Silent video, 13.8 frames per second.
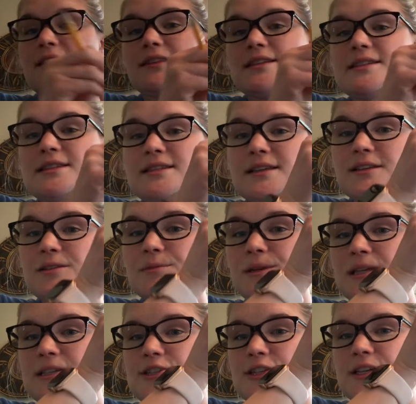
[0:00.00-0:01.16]
This is going to
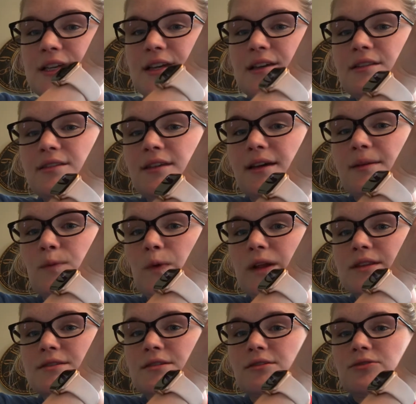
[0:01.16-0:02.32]
be G. Thumb 1,
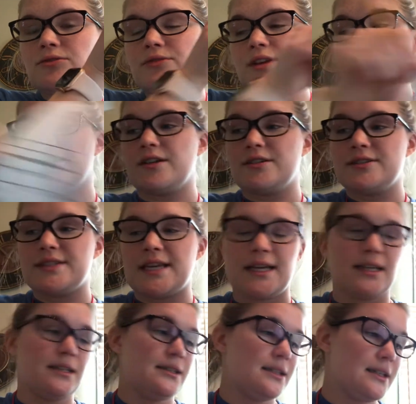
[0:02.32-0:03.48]
2, 3 on our
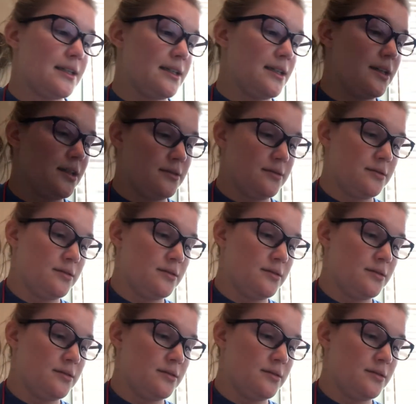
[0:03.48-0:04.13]
second line.